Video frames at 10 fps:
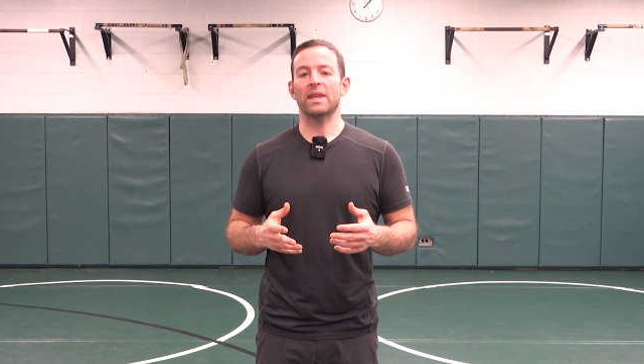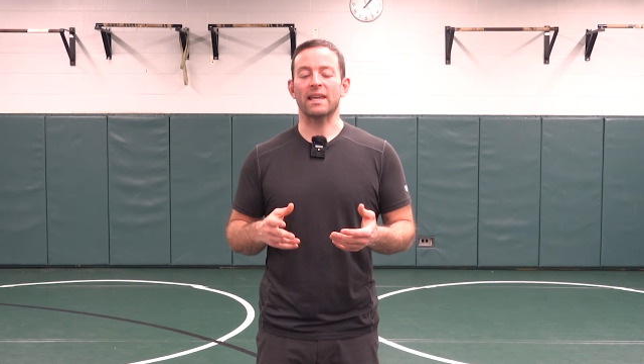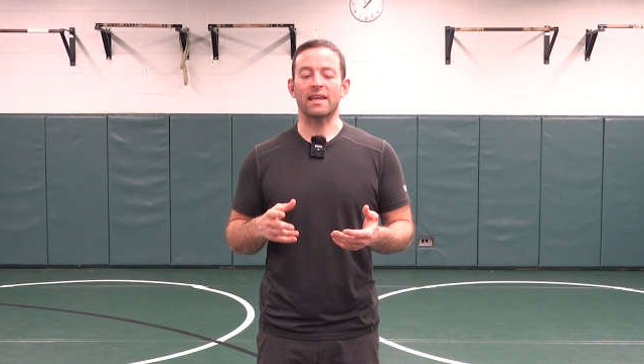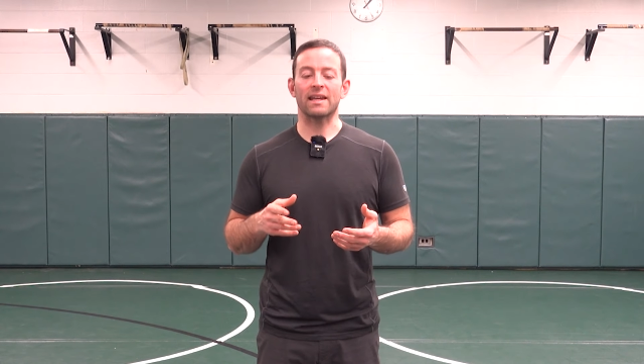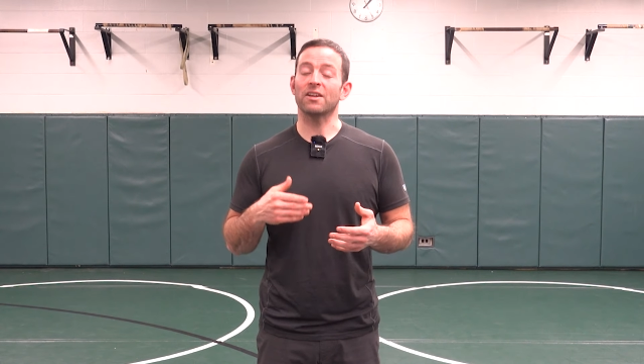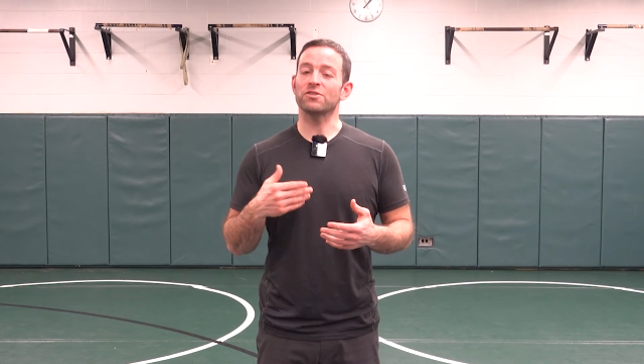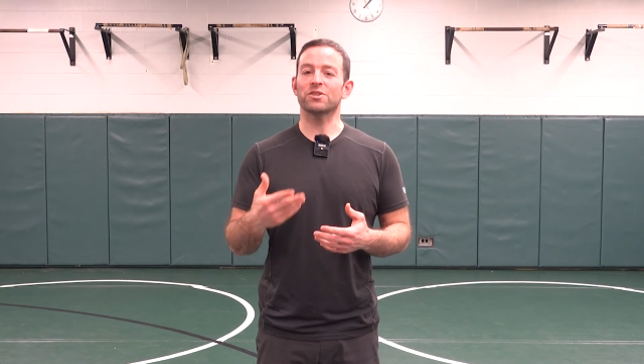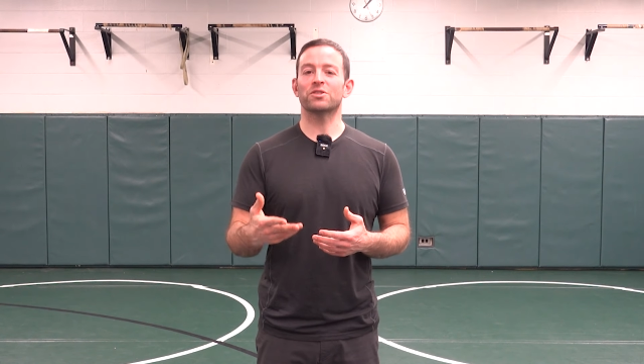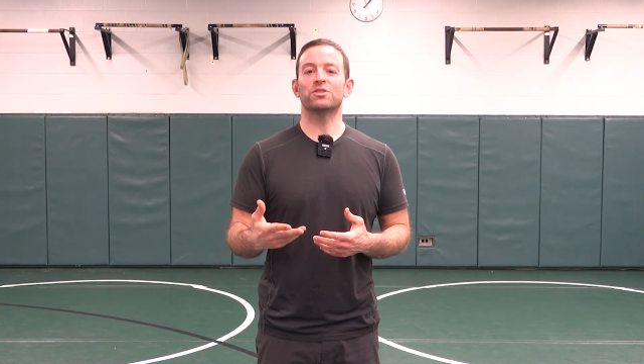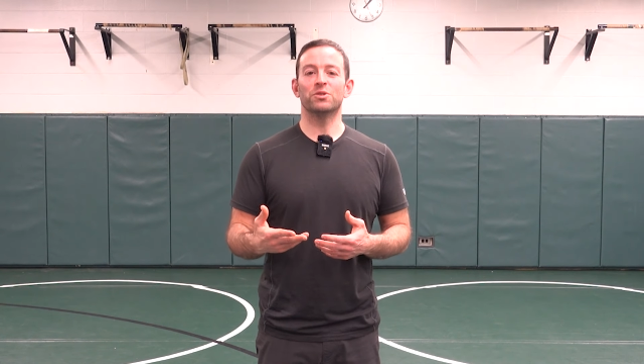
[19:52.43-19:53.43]
And as
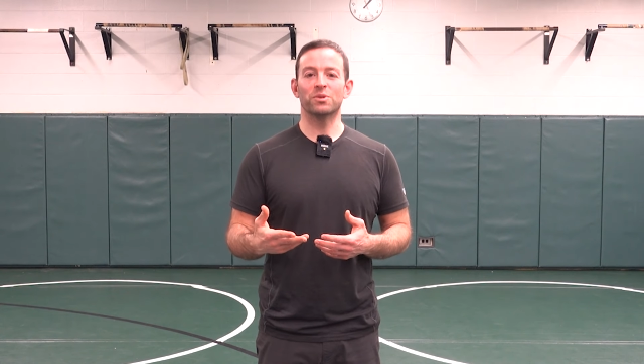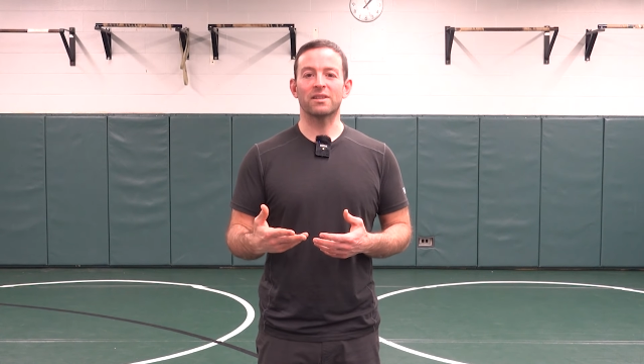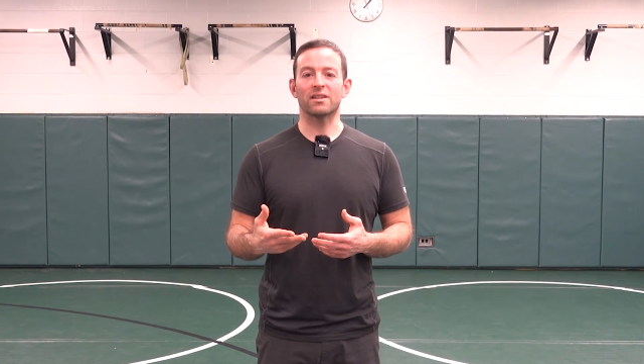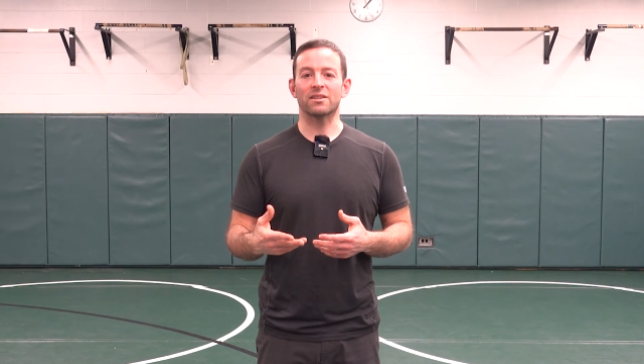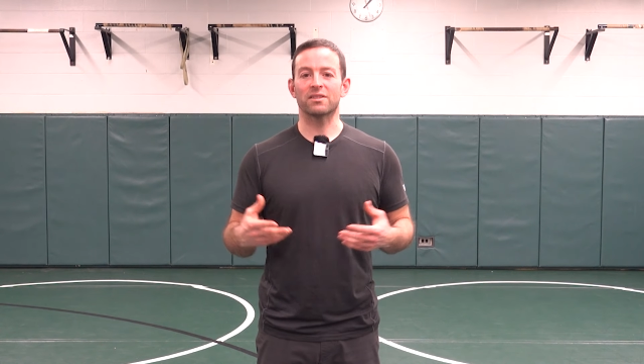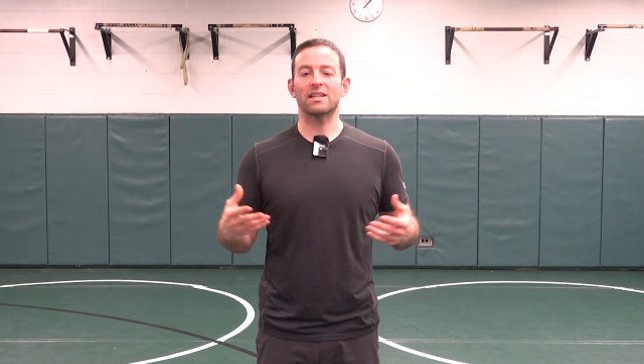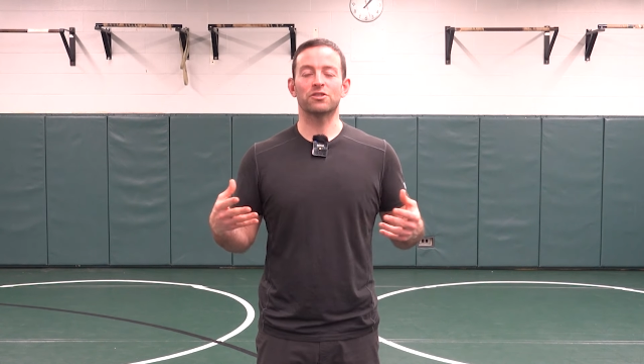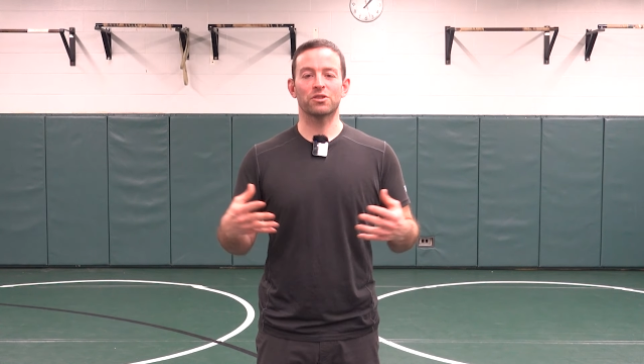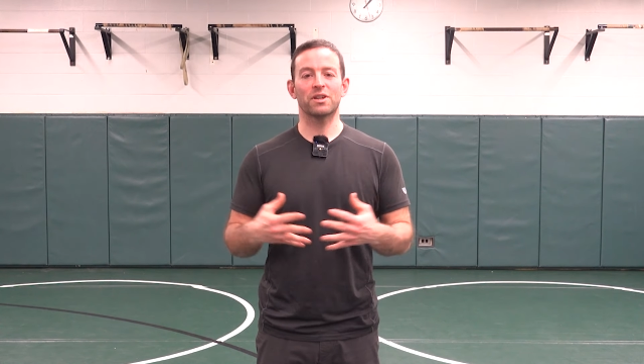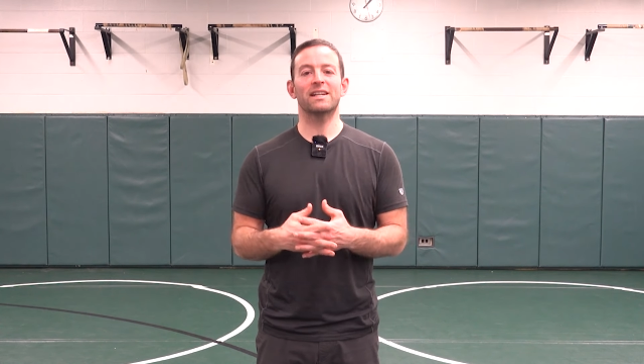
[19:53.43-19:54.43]
you're doing this and
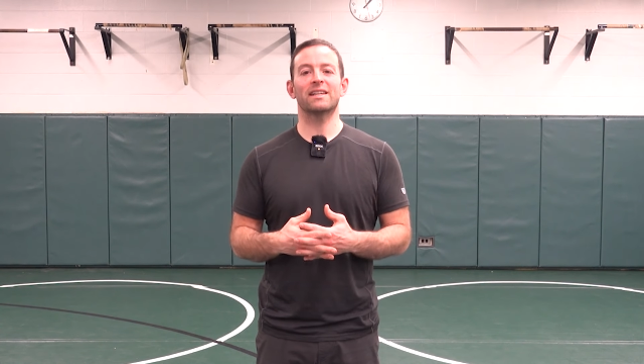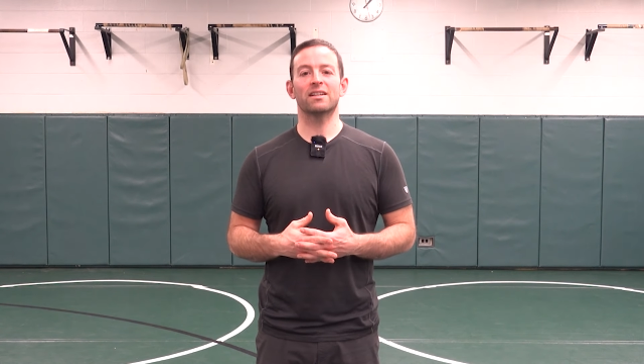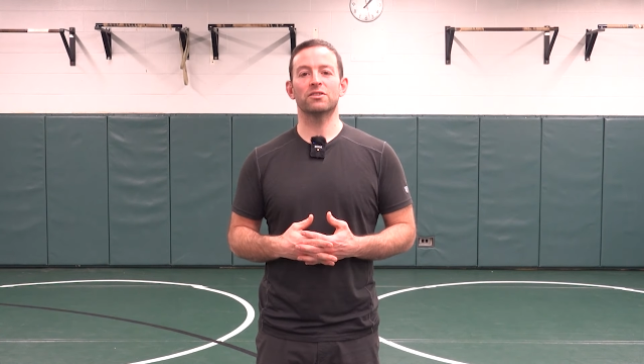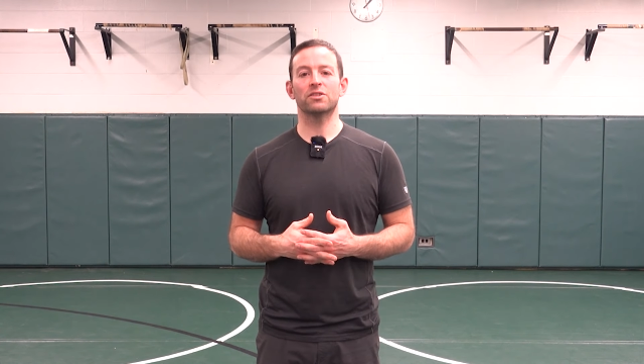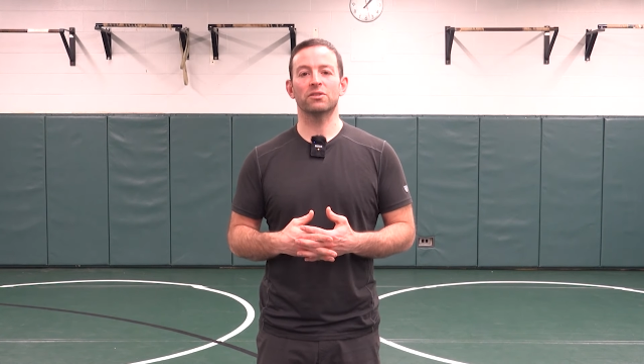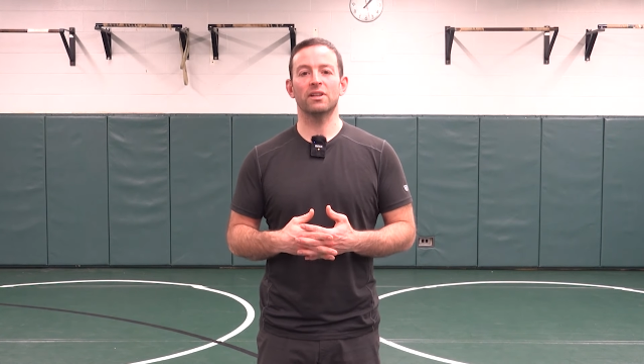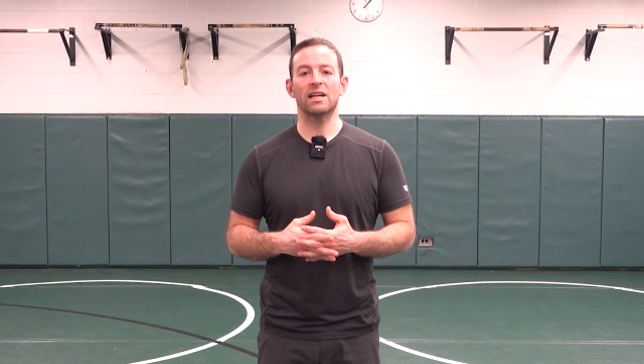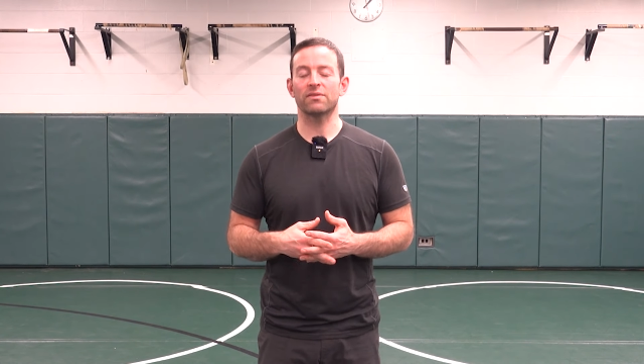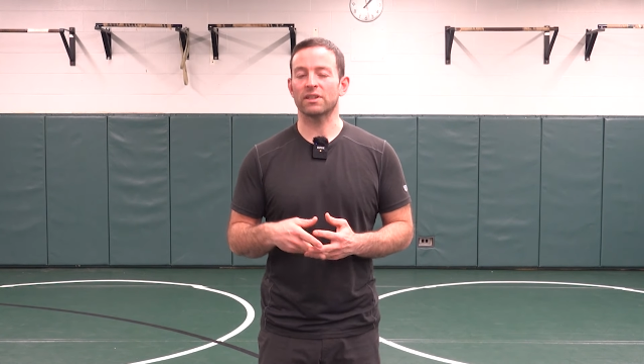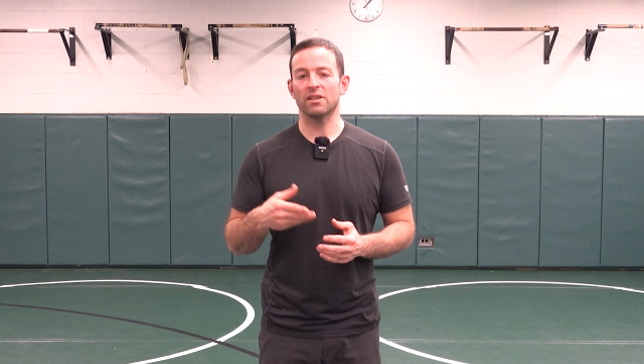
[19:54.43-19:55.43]
integrating it into your
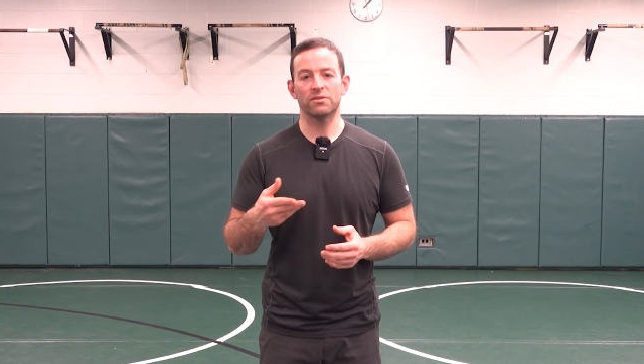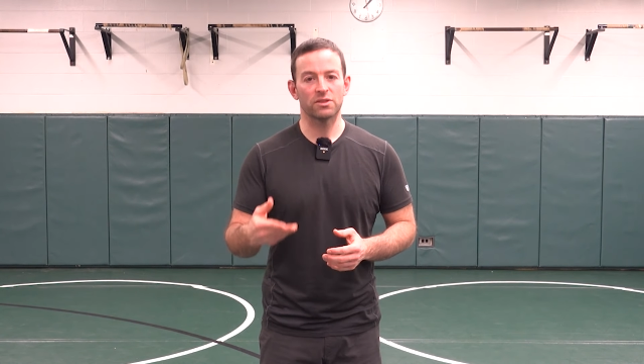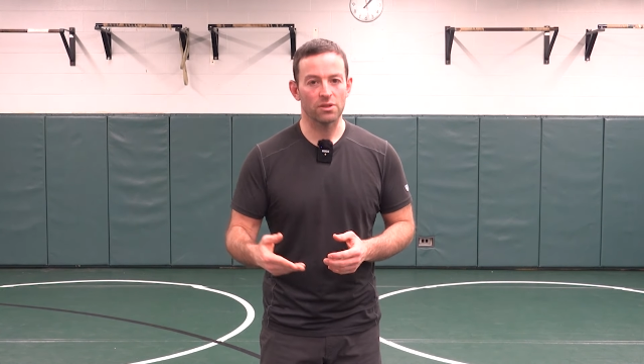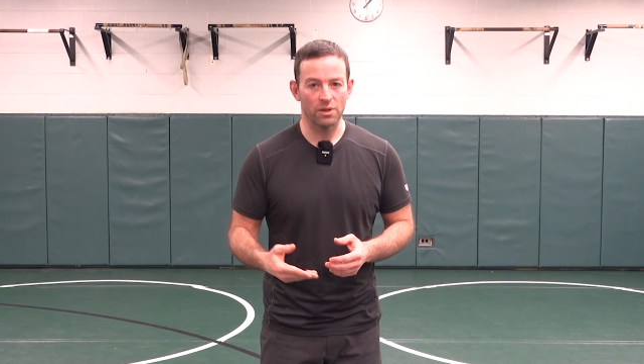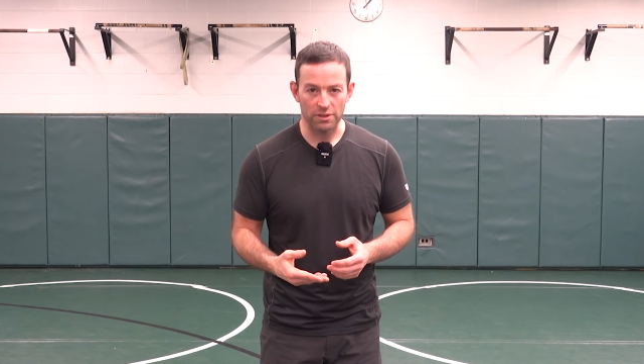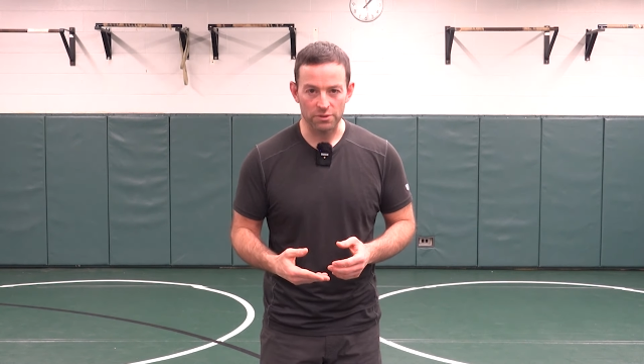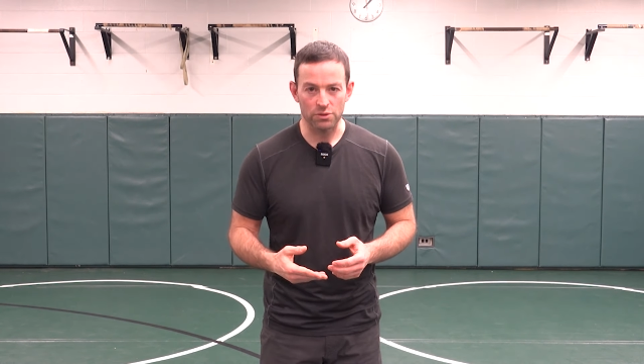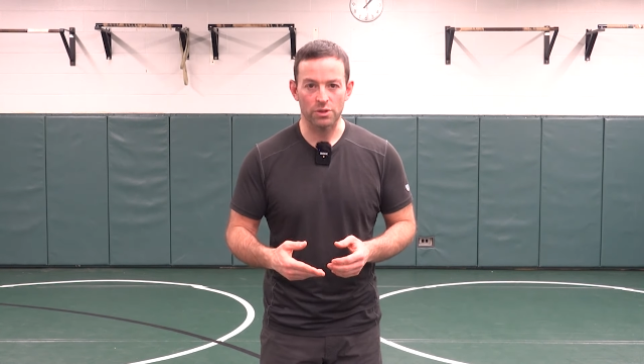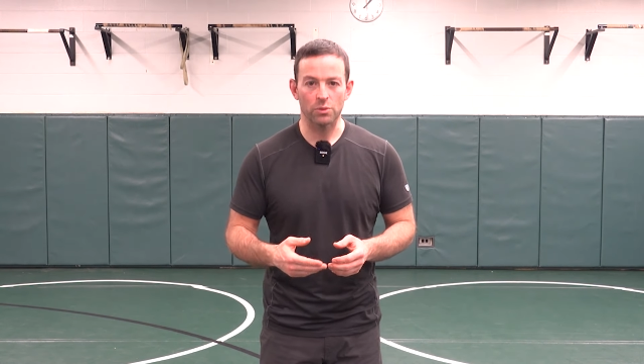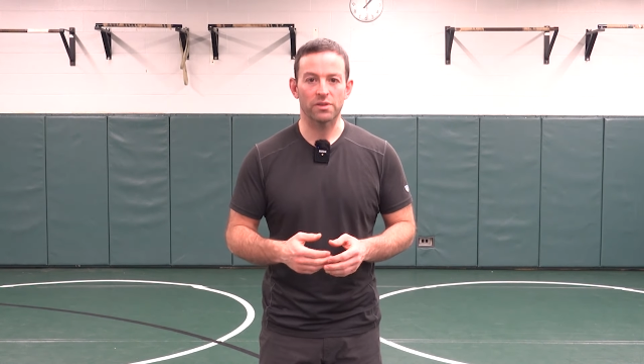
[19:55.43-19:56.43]
life, I'd love to know how you're
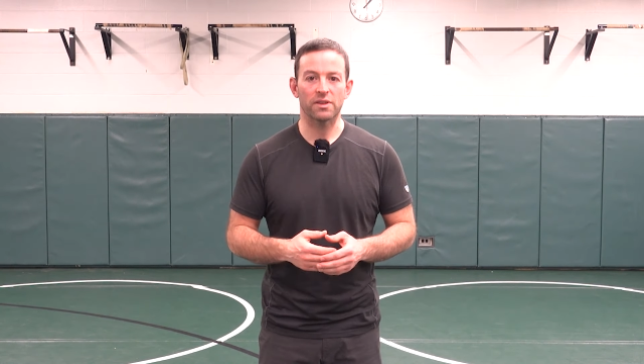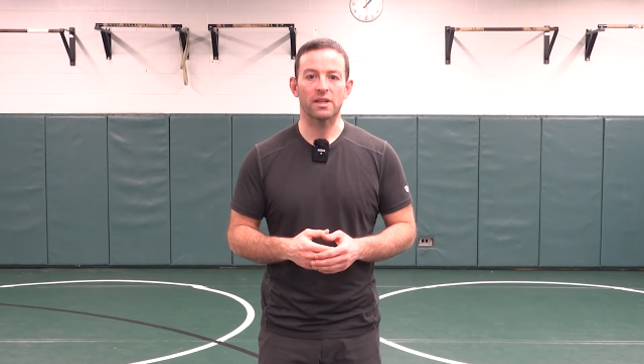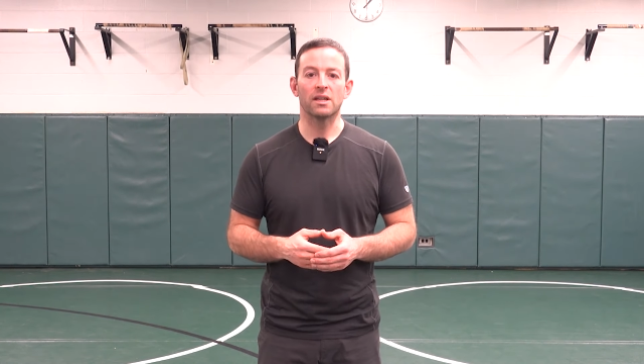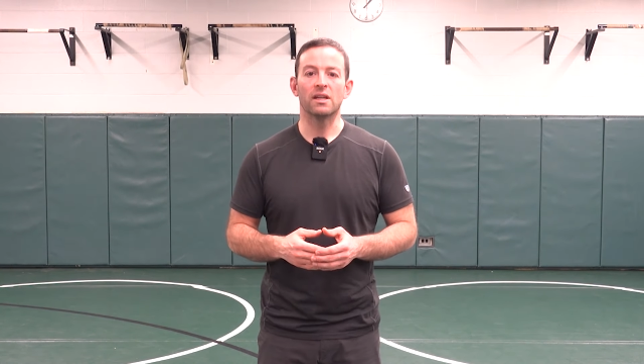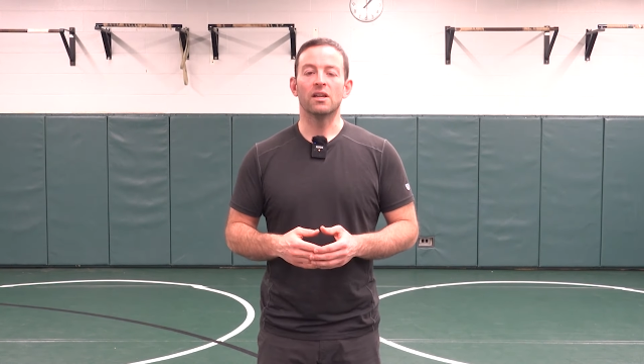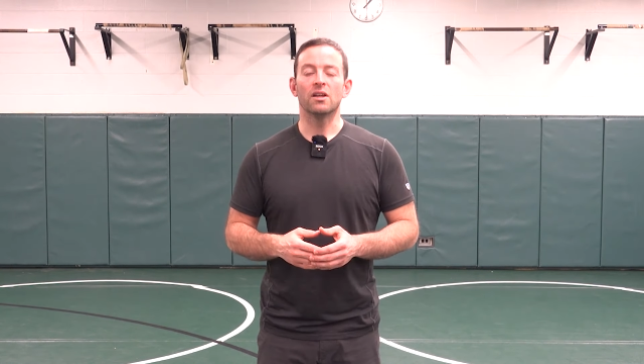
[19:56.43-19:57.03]
doing with it.